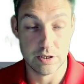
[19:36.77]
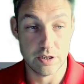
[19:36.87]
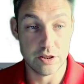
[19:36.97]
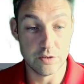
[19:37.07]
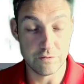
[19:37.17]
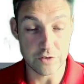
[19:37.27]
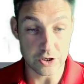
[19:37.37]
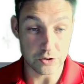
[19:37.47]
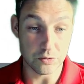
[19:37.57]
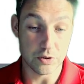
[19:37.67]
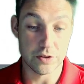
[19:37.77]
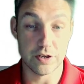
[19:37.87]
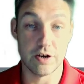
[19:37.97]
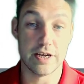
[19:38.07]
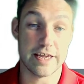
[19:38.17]
the view
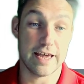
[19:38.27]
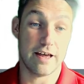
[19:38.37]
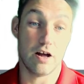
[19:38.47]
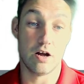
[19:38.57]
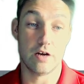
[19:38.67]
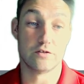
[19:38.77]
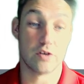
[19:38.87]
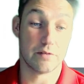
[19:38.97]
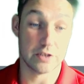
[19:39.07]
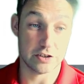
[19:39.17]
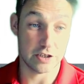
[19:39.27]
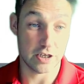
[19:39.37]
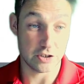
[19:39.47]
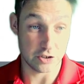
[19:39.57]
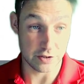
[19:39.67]
that I get after I run the
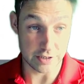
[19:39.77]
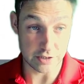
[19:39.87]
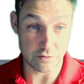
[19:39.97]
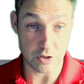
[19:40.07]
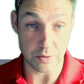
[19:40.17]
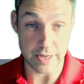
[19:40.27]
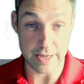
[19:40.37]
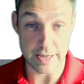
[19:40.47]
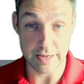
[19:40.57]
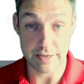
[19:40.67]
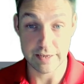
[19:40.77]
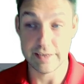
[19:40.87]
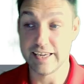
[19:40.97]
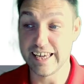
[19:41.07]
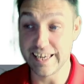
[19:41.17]
search, this view here,
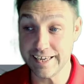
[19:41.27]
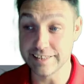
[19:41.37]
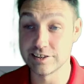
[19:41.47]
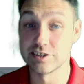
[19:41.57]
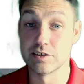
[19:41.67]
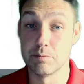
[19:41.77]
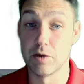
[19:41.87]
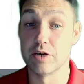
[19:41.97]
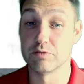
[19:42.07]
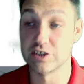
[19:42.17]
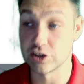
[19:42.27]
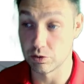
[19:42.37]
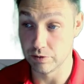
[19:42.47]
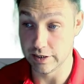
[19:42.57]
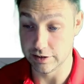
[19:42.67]
is my
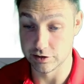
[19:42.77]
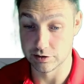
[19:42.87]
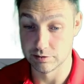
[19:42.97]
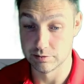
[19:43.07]
result list.